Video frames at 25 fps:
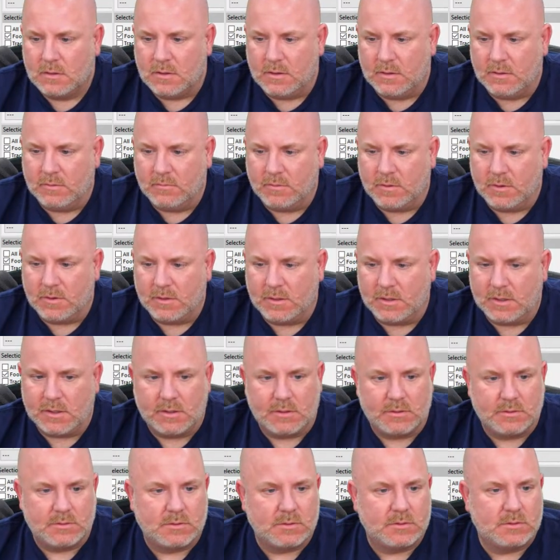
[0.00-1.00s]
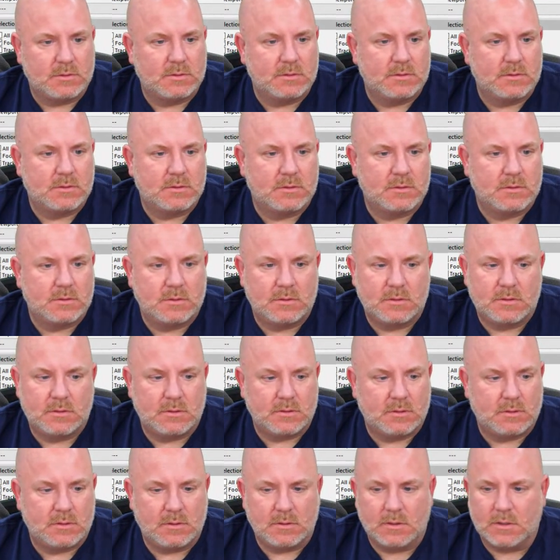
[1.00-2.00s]
And what are these?
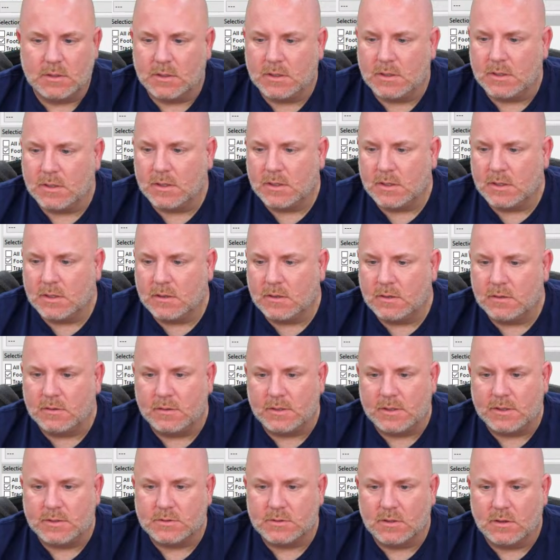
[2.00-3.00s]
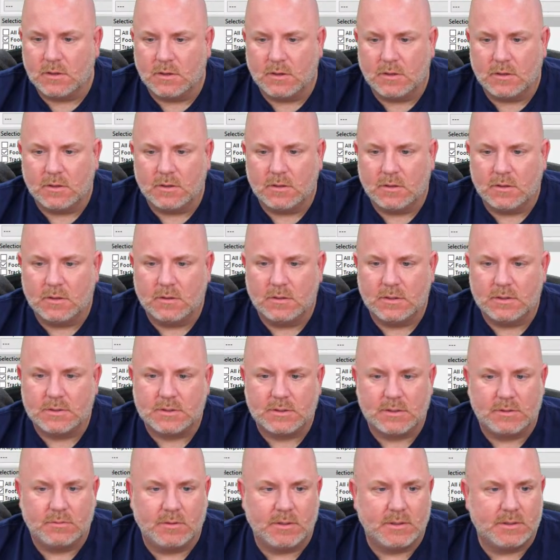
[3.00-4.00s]
Are these all, let's
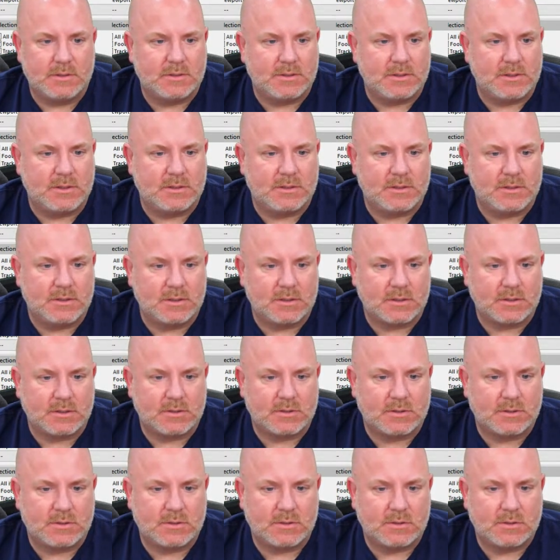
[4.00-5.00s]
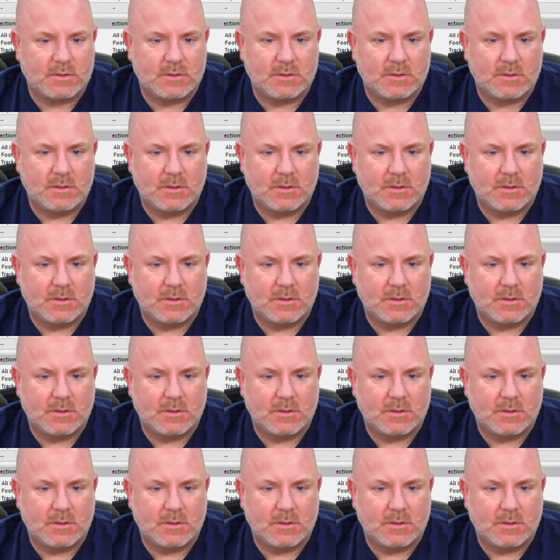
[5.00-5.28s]
see, what is C6?